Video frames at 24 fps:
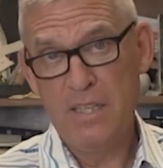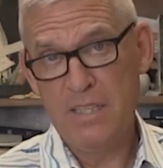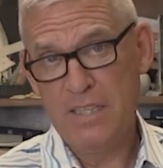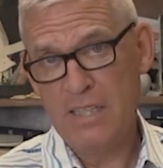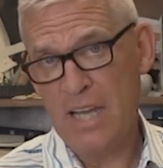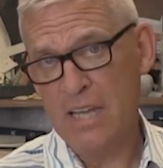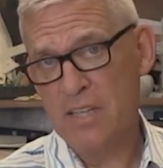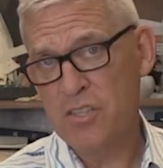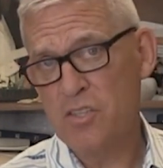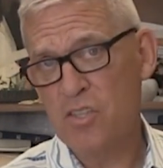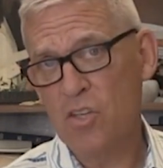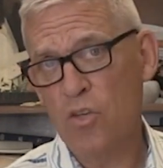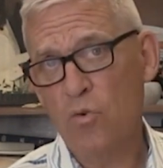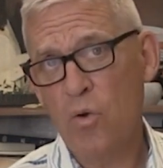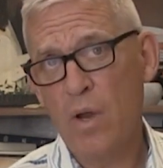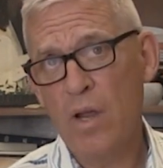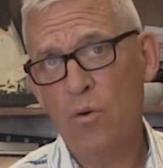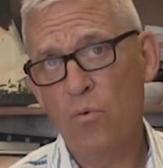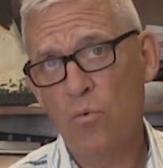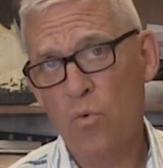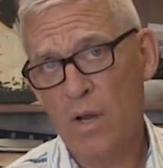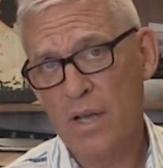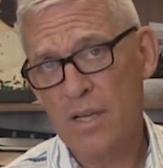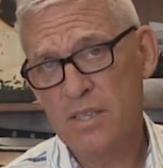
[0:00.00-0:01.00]
takes the
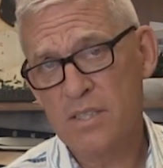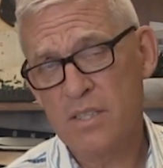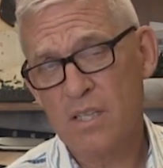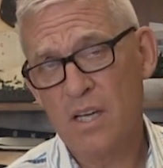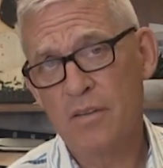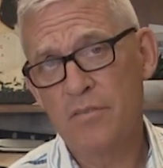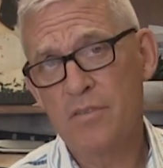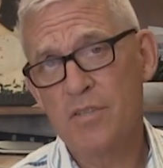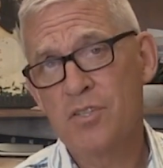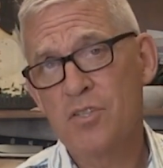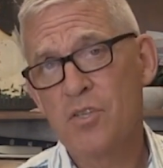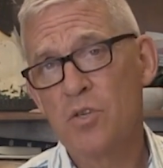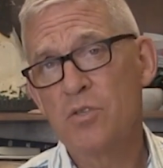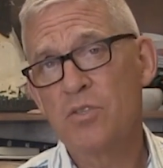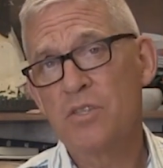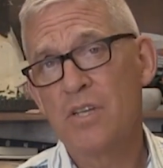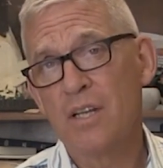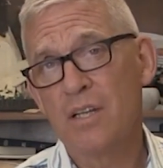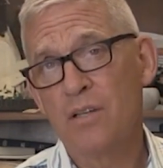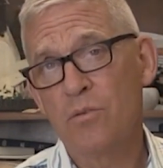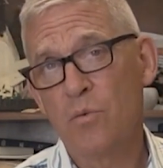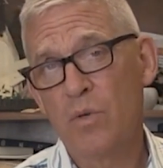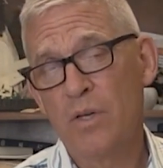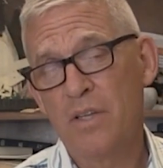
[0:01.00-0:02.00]
great risk of
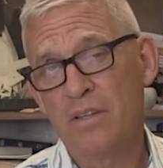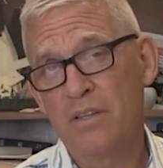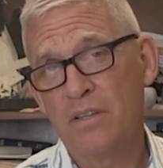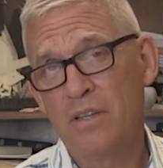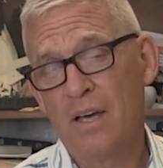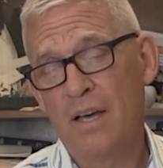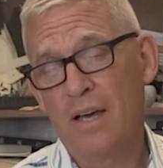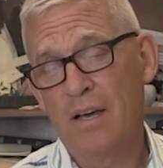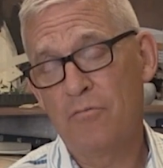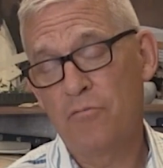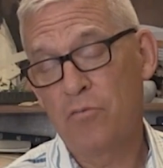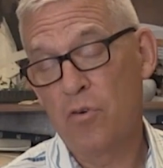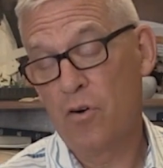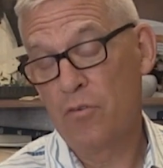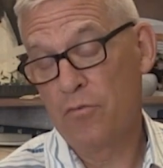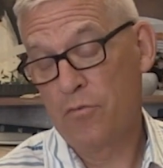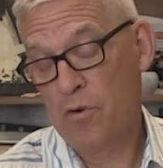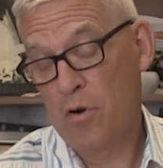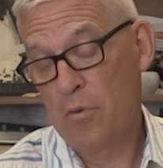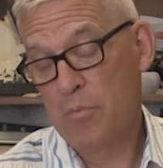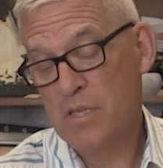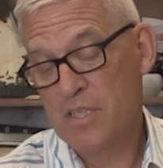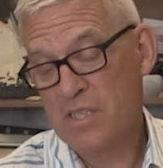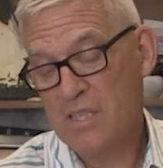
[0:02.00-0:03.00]
associating with, uh, for,
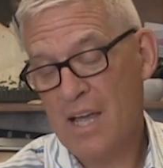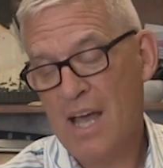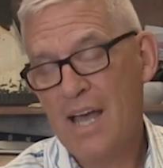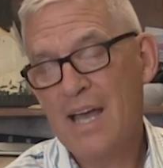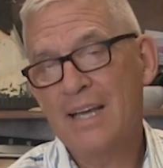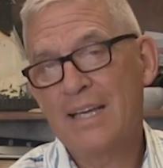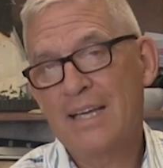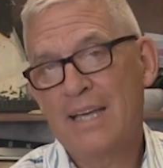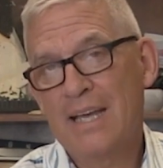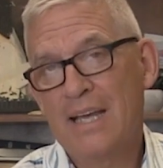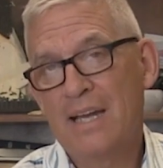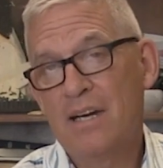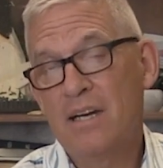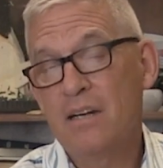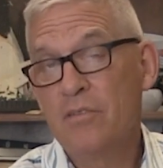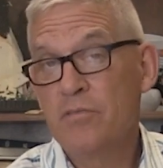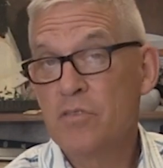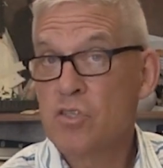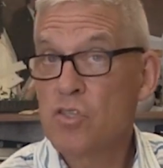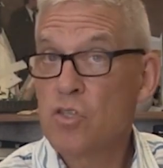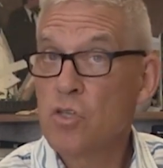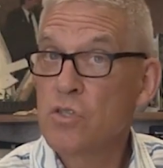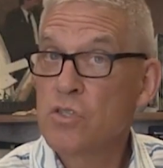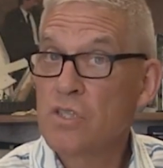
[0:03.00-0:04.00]
for a Messiah candidate, of
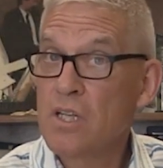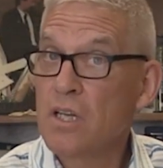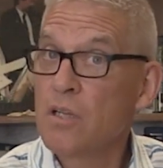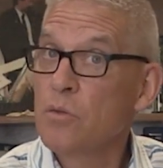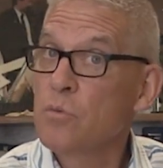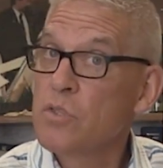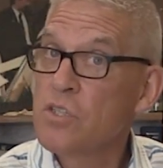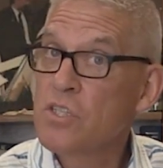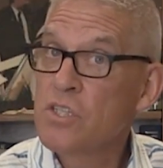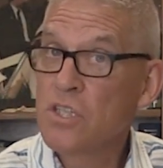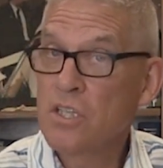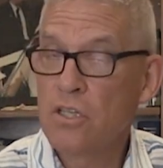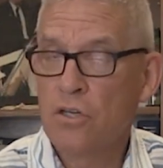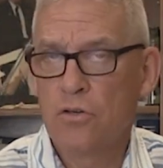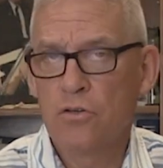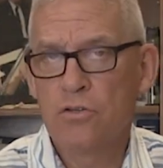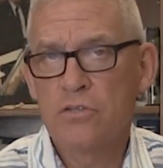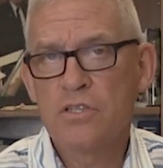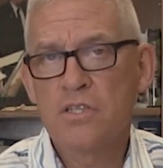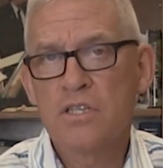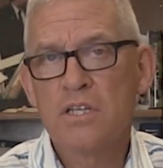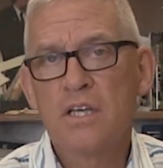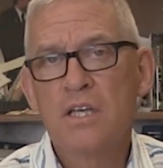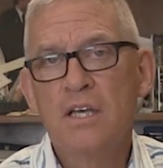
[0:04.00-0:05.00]
associating with
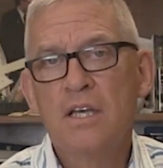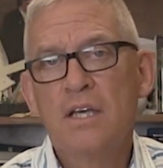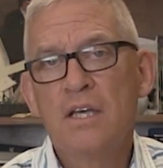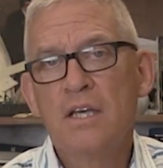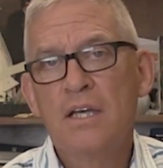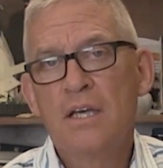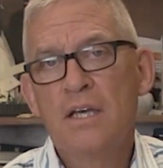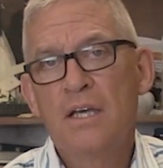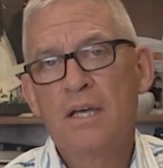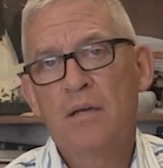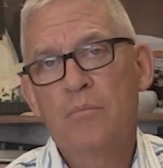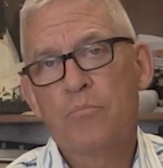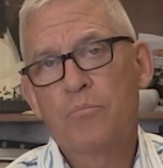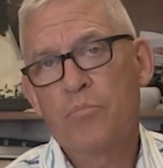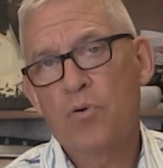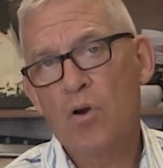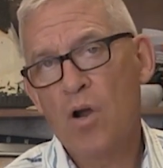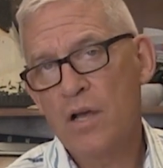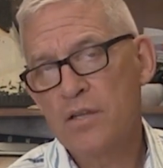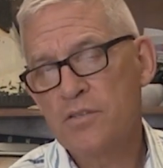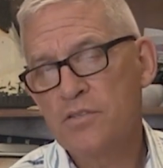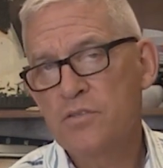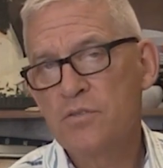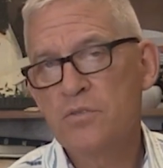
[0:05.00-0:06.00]
sinners and
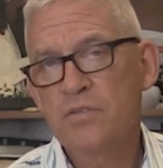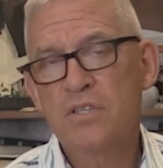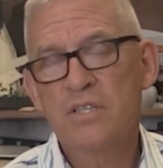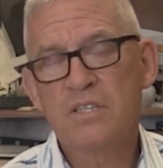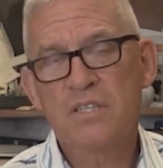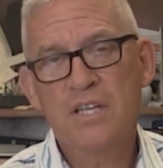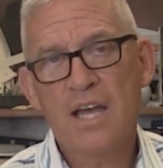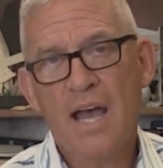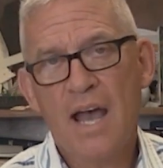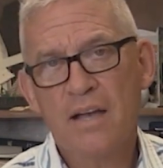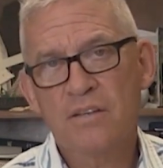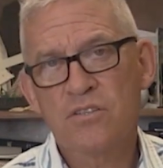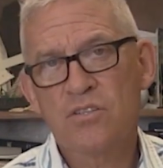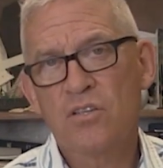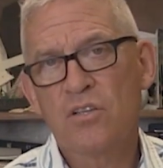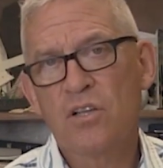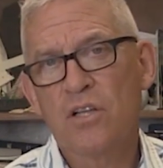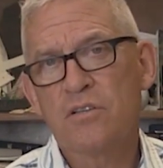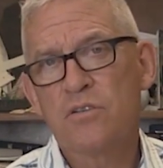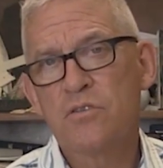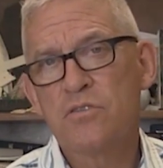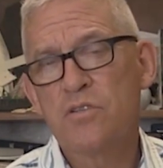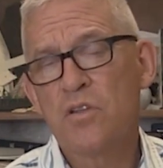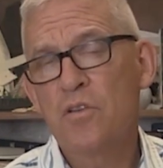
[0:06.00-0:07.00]
prostitutes and tax
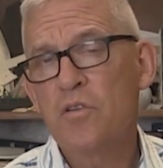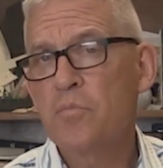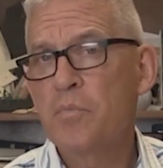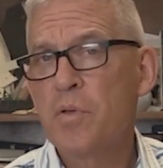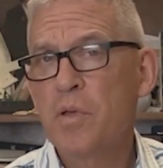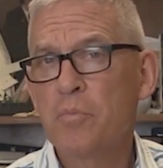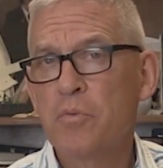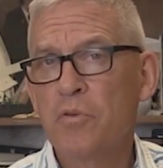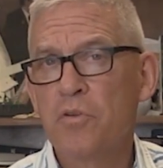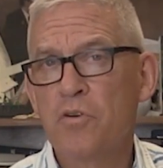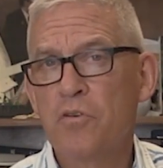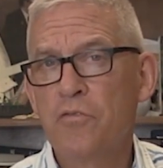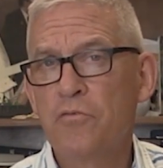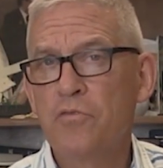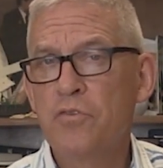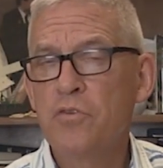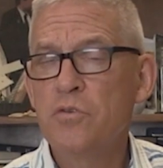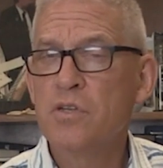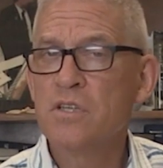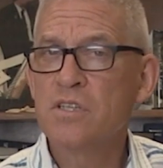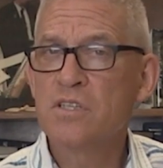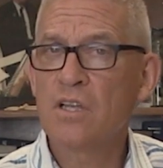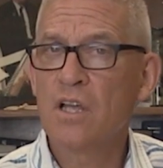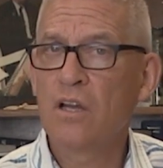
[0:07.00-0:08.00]
collectors, and other people that are
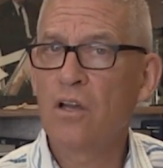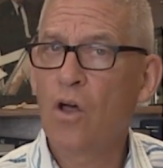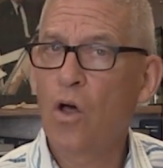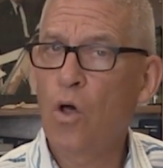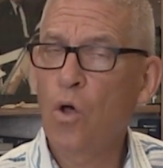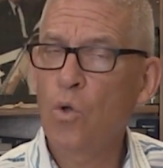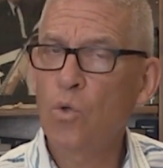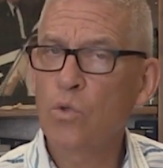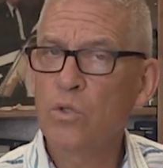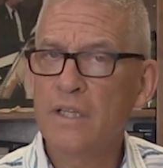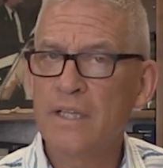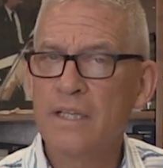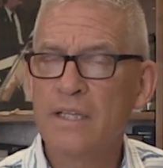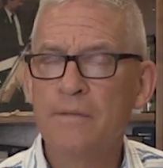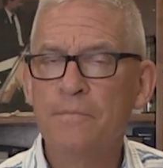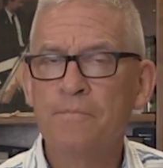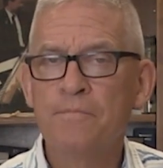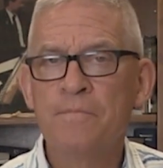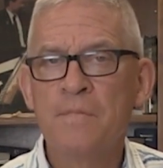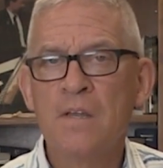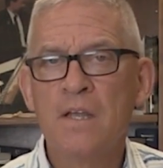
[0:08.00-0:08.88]
viewed as unholy.